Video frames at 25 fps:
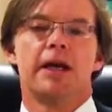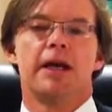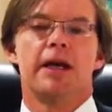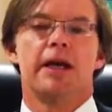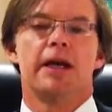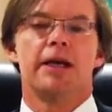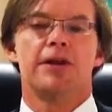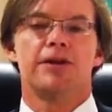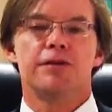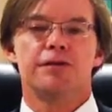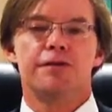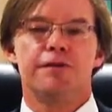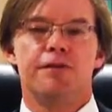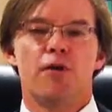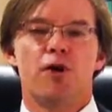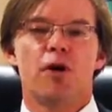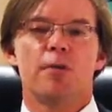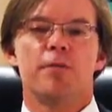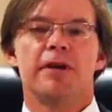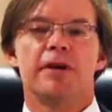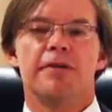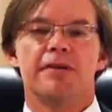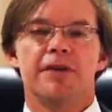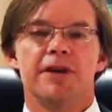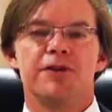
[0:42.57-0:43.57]
It is a
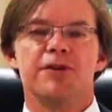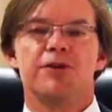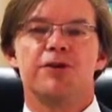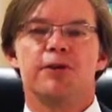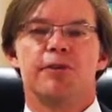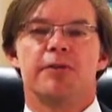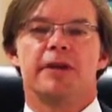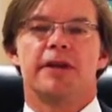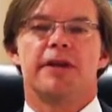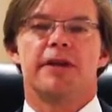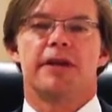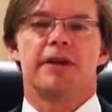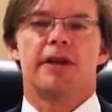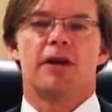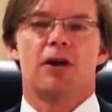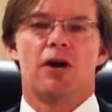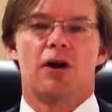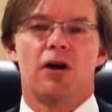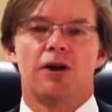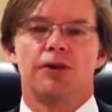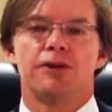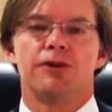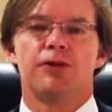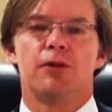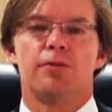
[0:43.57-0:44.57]
formative instrument that
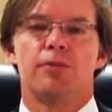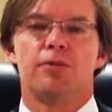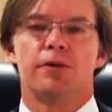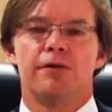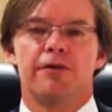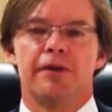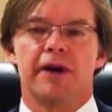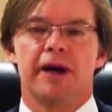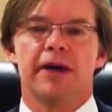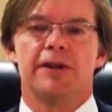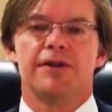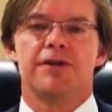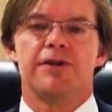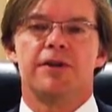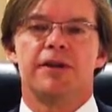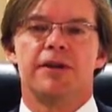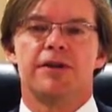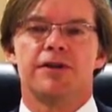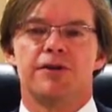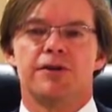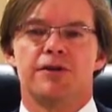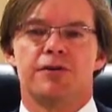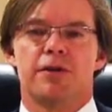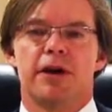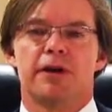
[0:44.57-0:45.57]
also provides the
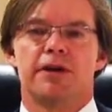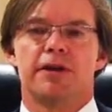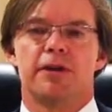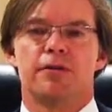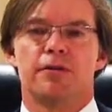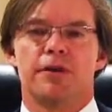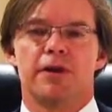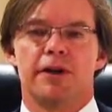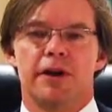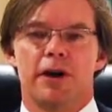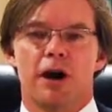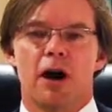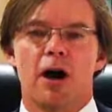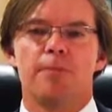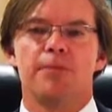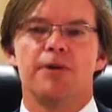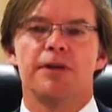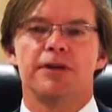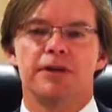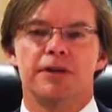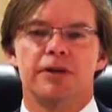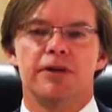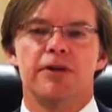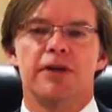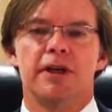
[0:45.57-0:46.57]
instructor with the
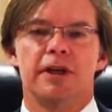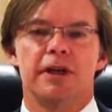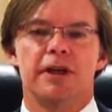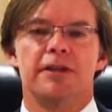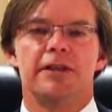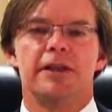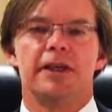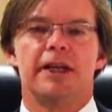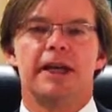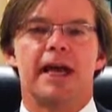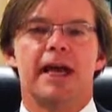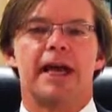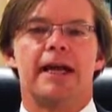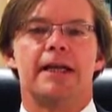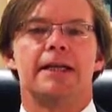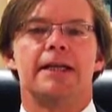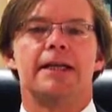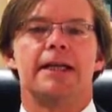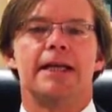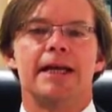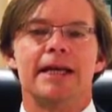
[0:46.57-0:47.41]
opportunity to gain an